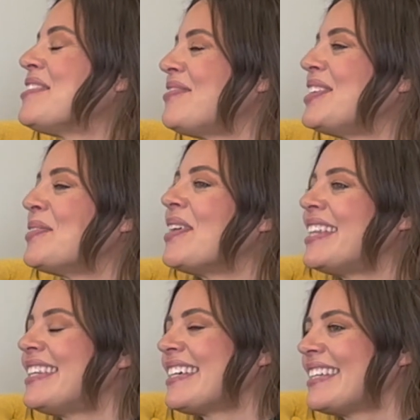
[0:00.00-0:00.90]
you
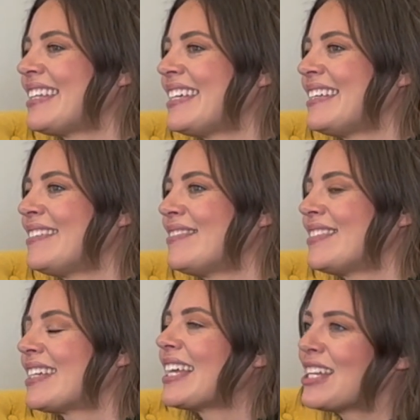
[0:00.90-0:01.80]
want
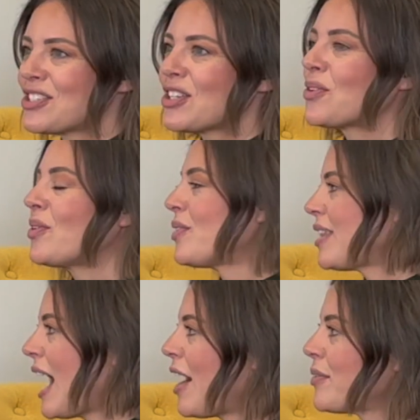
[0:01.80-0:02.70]
the kitchen or the
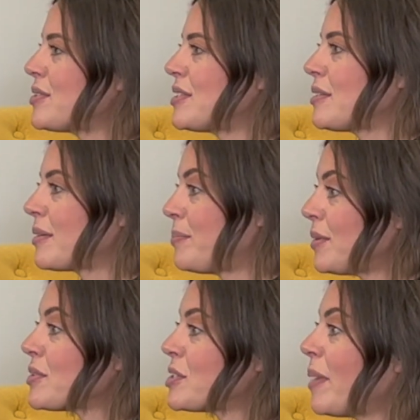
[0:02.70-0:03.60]
house to be
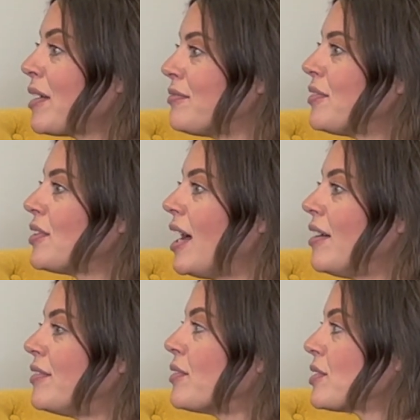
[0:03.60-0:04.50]
respectful
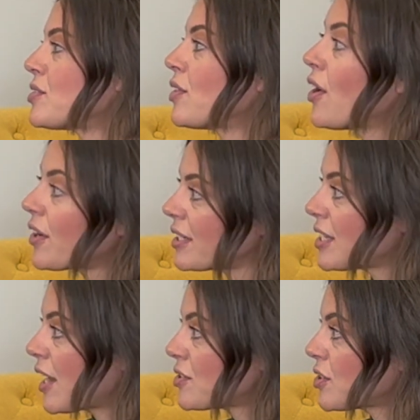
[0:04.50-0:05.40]
of the original
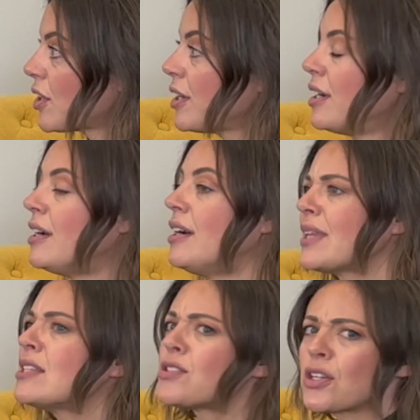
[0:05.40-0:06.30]
architecture.
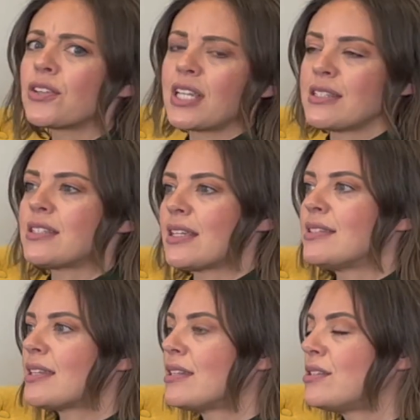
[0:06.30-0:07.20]
In certain
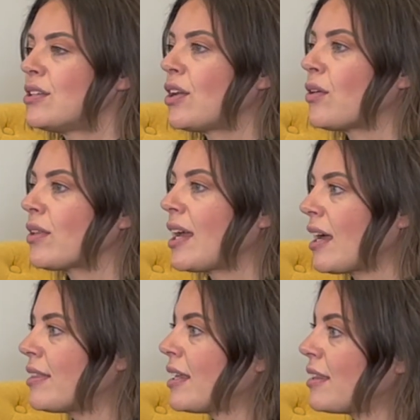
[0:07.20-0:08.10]
instances, like I
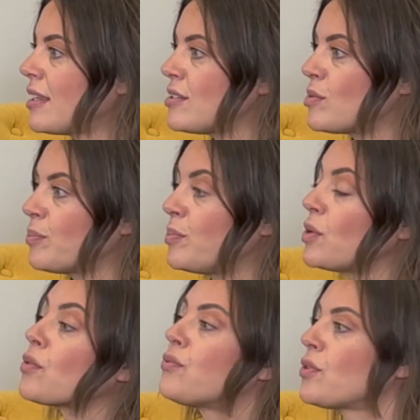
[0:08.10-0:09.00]
think these
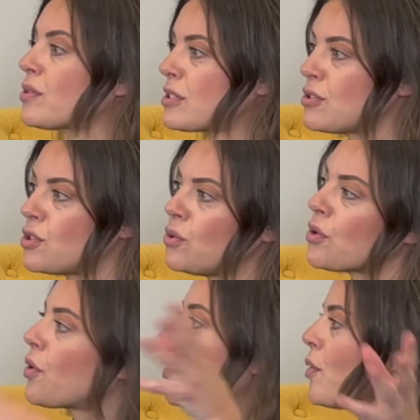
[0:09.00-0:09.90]
beautiful
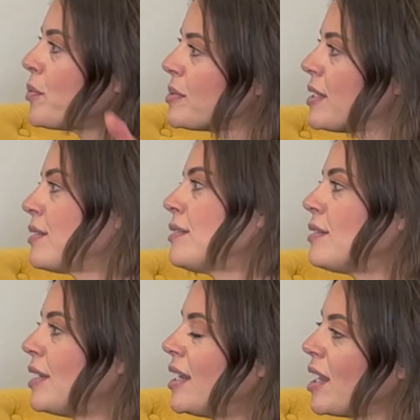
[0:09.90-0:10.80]
Tudor homes in
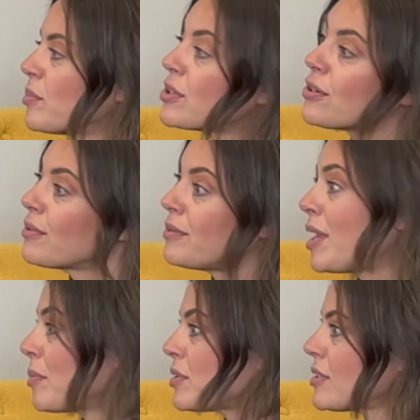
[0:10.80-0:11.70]

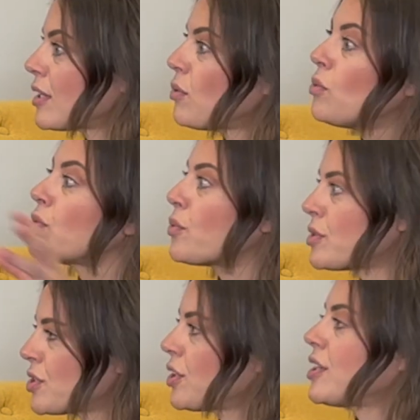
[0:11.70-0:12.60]
neighborhoods like Old
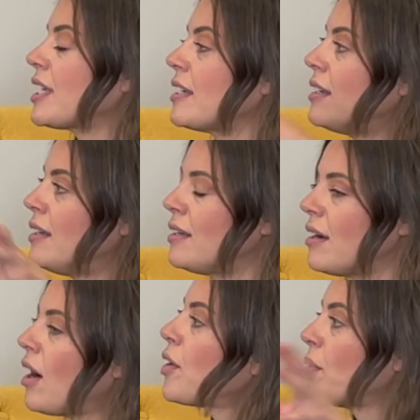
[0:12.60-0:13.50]
Orchard and
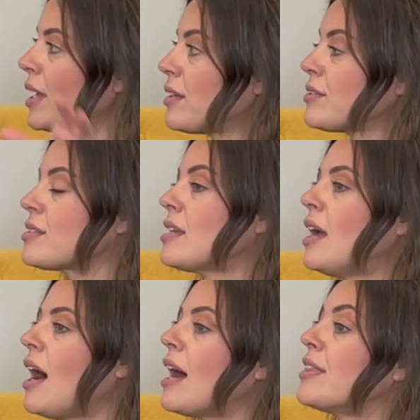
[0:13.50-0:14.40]
Otto Hills,
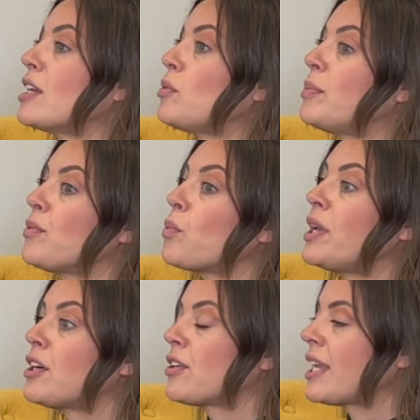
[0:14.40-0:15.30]
I think it would be
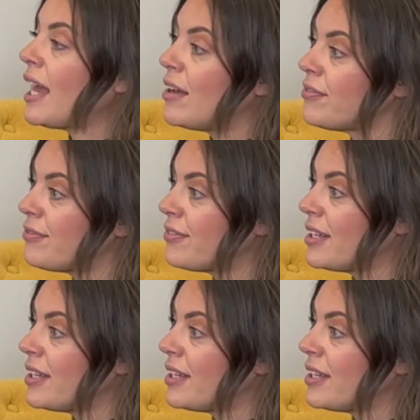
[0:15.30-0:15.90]
weird if